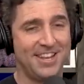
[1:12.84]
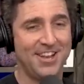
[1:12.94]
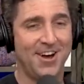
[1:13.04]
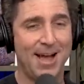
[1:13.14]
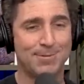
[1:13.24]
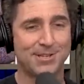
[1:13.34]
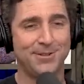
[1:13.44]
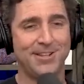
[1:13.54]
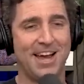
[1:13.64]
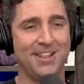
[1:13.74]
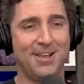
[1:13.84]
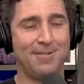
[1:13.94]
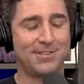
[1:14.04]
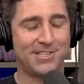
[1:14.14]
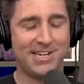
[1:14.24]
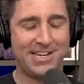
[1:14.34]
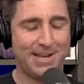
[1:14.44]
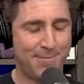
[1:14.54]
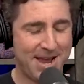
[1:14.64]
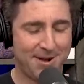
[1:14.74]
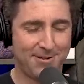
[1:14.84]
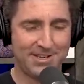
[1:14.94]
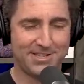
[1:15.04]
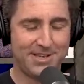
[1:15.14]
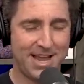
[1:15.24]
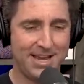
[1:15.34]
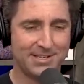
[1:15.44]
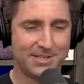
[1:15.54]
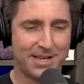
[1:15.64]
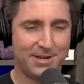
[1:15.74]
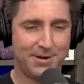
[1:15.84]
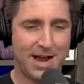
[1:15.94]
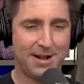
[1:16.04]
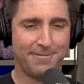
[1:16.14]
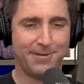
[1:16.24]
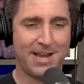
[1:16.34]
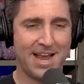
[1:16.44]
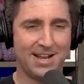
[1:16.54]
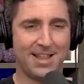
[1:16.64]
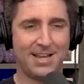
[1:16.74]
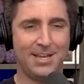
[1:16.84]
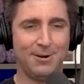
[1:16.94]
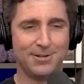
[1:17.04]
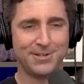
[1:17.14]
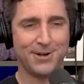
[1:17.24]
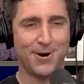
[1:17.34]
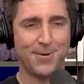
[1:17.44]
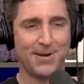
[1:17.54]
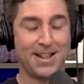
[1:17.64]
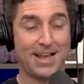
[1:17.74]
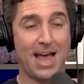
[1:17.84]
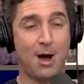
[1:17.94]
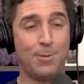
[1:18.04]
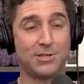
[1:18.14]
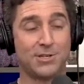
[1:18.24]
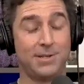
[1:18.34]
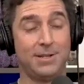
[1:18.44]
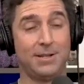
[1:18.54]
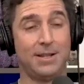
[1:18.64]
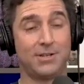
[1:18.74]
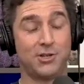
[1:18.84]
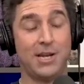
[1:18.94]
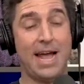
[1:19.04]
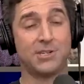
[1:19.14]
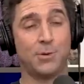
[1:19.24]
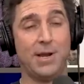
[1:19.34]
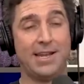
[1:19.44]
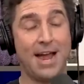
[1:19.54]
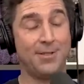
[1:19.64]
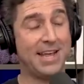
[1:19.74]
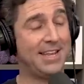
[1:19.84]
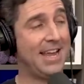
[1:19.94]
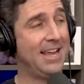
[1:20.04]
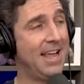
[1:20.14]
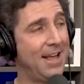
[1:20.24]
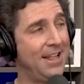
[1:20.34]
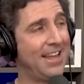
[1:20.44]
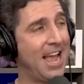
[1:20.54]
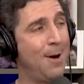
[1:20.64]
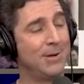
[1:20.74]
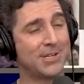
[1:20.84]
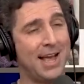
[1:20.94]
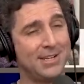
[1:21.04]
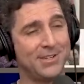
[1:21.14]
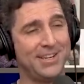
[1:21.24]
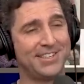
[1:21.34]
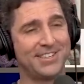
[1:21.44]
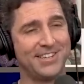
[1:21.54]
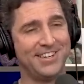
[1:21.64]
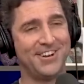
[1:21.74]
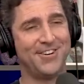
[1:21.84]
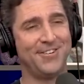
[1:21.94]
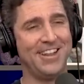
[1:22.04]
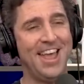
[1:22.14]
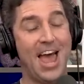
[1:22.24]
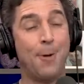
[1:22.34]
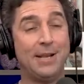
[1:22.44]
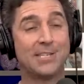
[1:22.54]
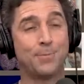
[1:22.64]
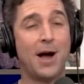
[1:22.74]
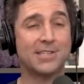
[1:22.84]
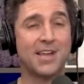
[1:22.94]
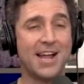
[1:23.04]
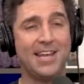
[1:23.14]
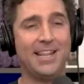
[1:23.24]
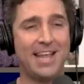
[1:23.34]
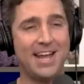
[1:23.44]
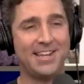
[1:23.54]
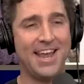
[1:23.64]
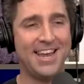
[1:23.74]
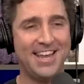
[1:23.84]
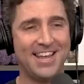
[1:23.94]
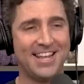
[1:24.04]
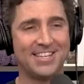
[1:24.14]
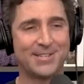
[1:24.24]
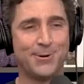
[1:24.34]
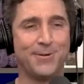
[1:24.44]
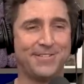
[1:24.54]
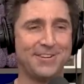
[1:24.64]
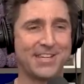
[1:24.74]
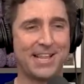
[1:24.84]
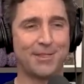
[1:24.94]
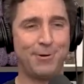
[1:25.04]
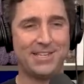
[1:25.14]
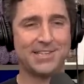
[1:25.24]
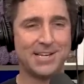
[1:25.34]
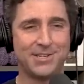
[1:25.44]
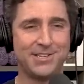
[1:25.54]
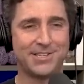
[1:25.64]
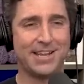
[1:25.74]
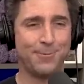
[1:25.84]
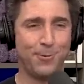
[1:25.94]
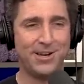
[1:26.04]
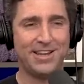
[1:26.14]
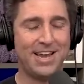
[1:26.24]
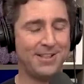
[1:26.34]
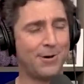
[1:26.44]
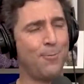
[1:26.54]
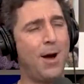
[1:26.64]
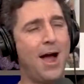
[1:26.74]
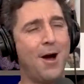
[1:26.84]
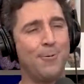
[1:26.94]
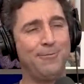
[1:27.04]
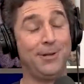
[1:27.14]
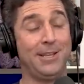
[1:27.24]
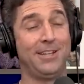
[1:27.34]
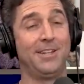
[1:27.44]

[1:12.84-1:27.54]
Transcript: No, absolutely. I love seeing it, man. All these days, like you kind of forget, like years ago, and like how much shit actually went down that day. Mm. Like how much hijinks, you know, how many spots got hit that day mm. yeah. If there's like three sessions, like one day, like wow, we really